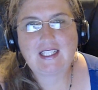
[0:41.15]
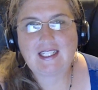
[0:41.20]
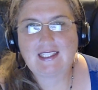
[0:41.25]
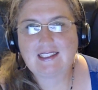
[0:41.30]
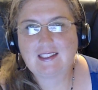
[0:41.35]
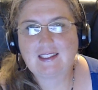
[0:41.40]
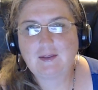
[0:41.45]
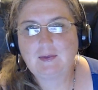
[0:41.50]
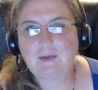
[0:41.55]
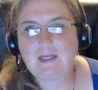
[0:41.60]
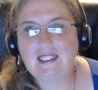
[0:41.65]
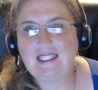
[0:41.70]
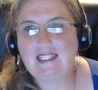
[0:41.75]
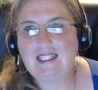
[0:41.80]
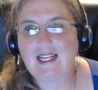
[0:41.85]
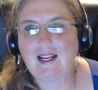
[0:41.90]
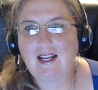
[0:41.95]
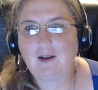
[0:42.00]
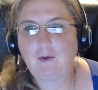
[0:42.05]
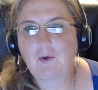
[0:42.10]
getting to
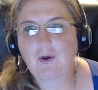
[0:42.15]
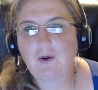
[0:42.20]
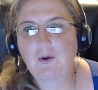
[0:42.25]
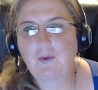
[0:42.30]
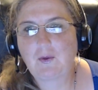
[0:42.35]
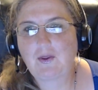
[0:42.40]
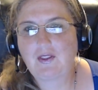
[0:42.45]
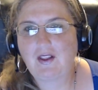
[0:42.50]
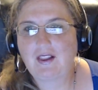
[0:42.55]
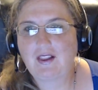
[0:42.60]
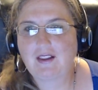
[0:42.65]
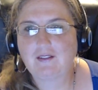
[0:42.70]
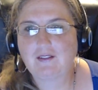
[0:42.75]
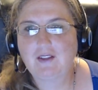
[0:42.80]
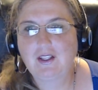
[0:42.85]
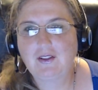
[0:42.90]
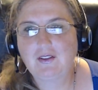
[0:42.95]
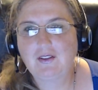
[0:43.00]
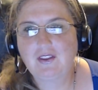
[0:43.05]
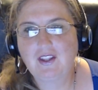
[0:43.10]
meet and work with all
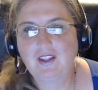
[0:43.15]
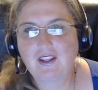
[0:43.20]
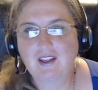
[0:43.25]
of you,